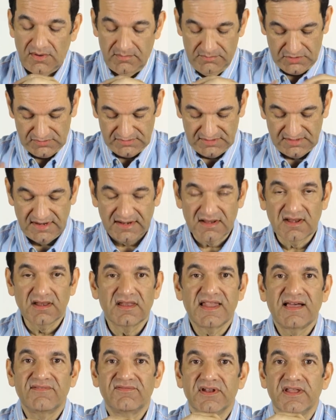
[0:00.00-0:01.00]
I'm using a little
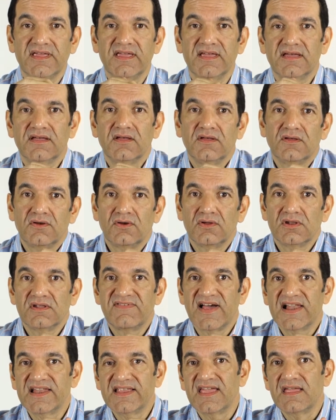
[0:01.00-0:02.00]

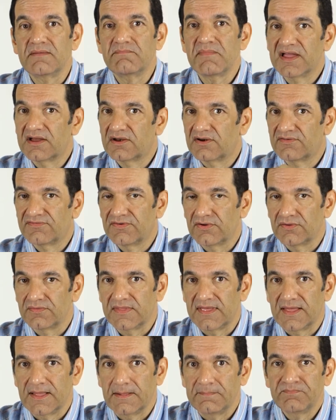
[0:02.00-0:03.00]
lavalier
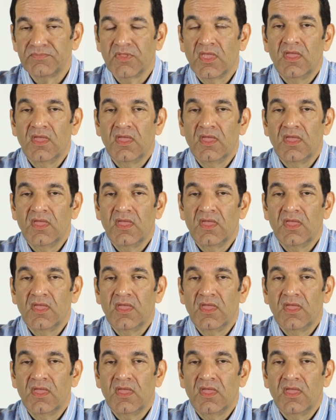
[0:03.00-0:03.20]
microphone there.